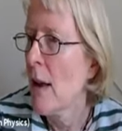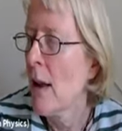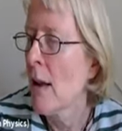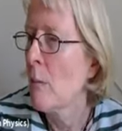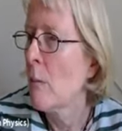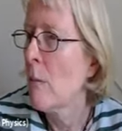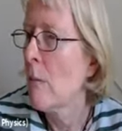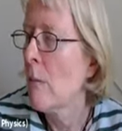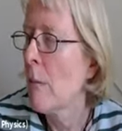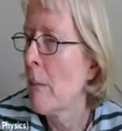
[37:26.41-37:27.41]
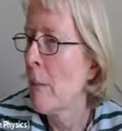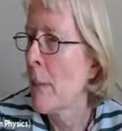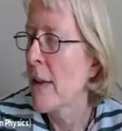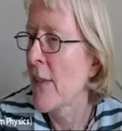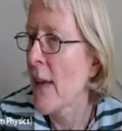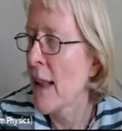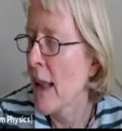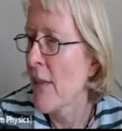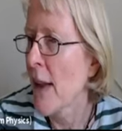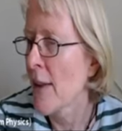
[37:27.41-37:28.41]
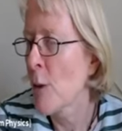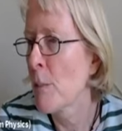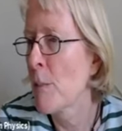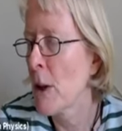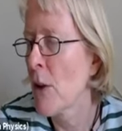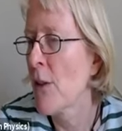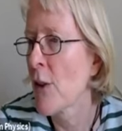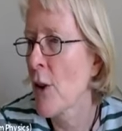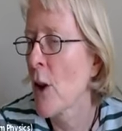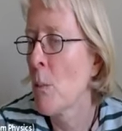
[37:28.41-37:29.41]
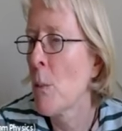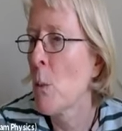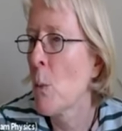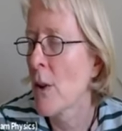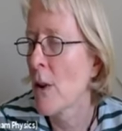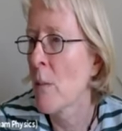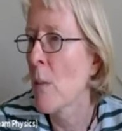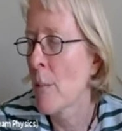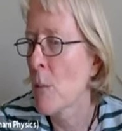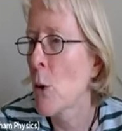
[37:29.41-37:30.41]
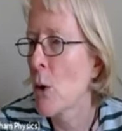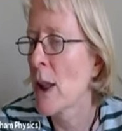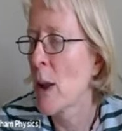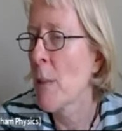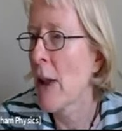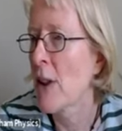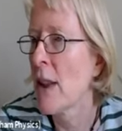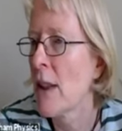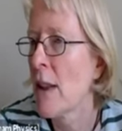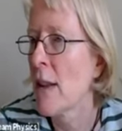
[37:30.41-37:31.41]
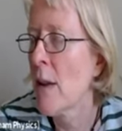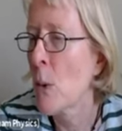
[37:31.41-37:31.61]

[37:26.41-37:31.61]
um, but again, that's beyond the scope of what I'm, I'm talking about here.